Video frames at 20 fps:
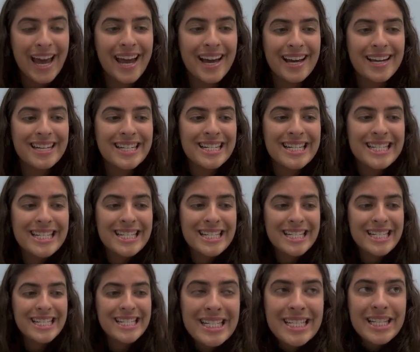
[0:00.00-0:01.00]
and
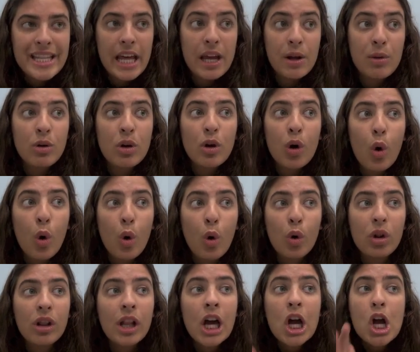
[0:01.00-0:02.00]
they were
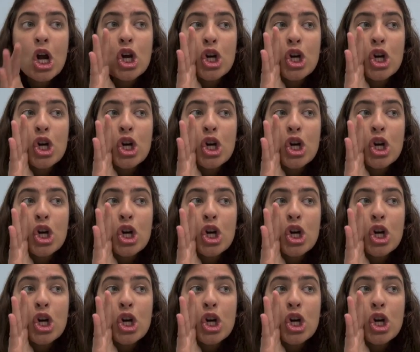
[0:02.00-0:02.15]
all